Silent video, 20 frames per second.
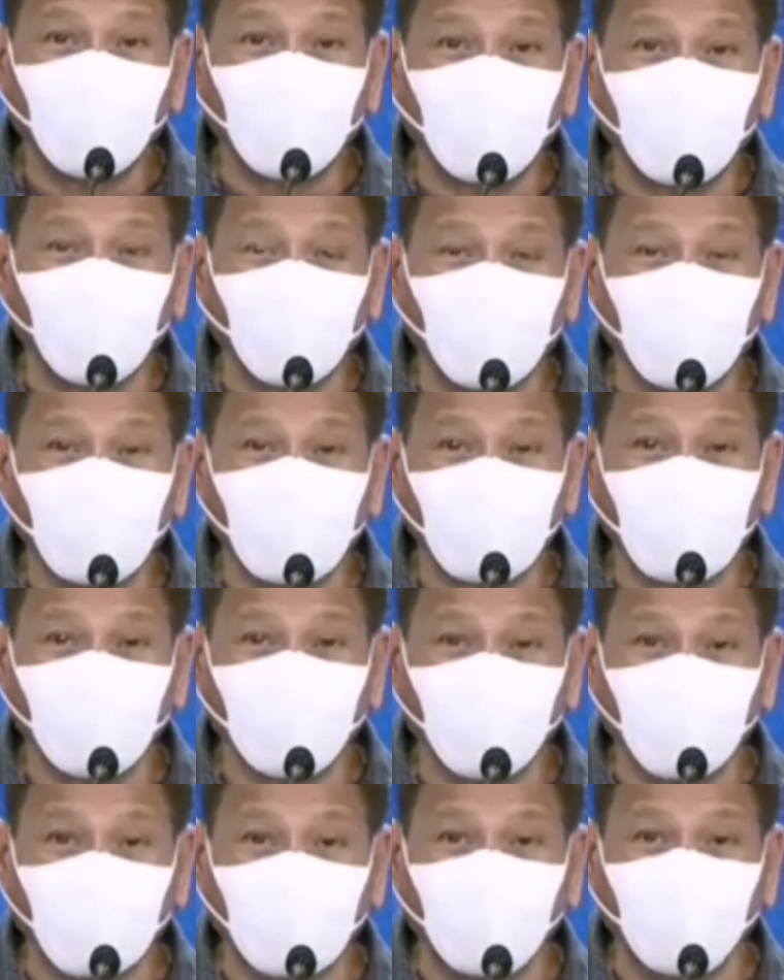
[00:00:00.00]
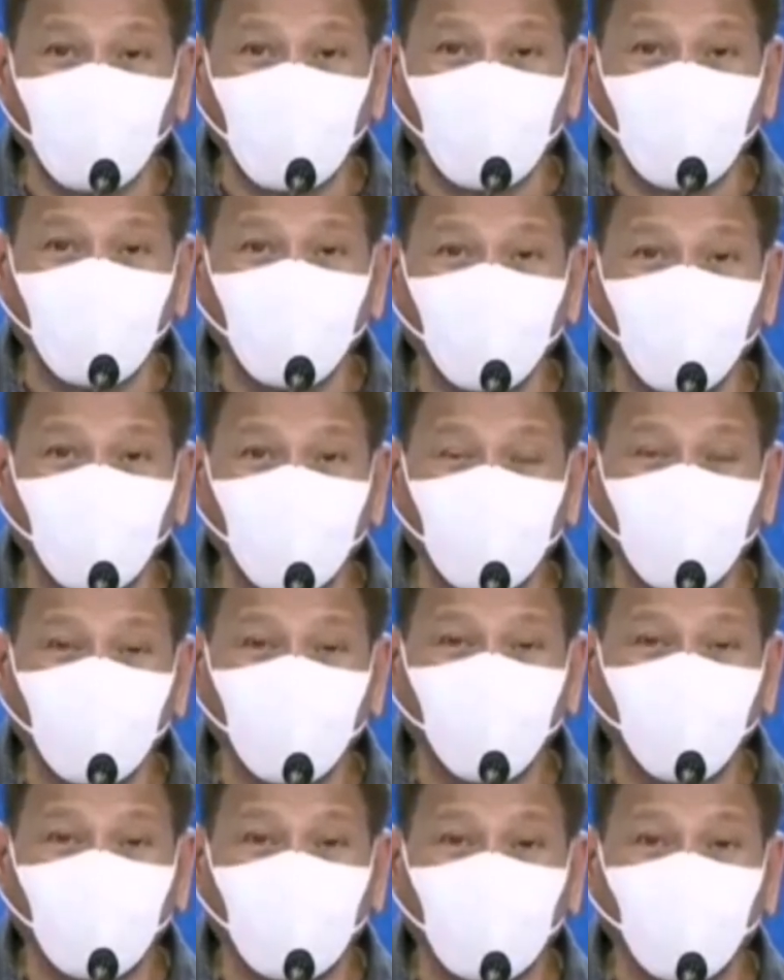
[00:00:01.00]
because it might be
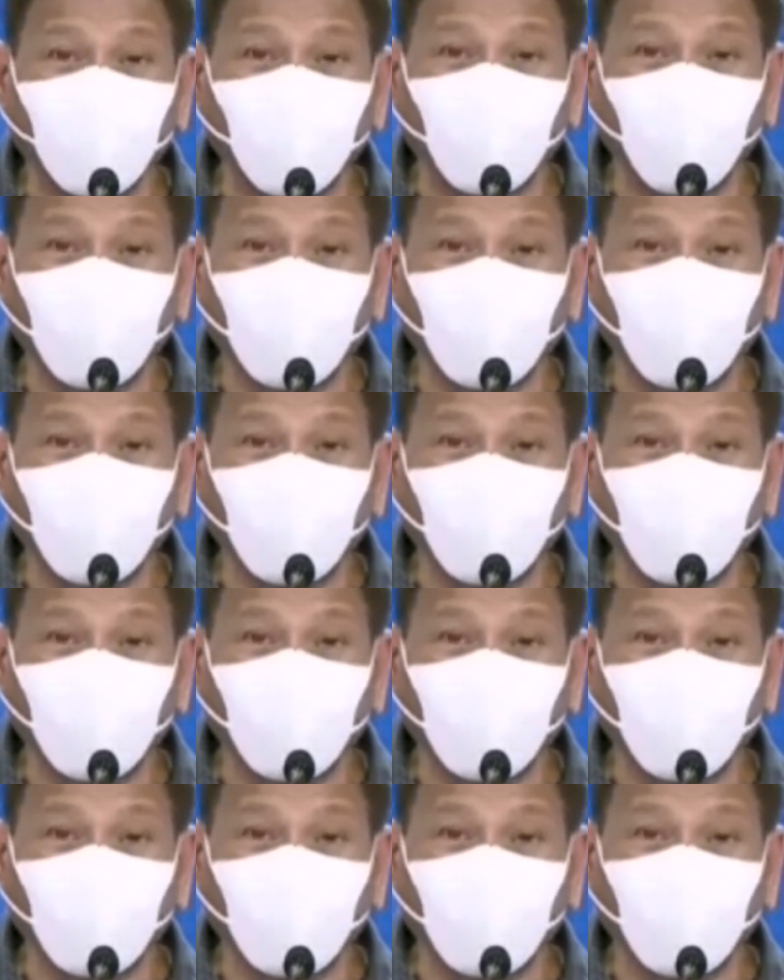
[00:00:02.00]
far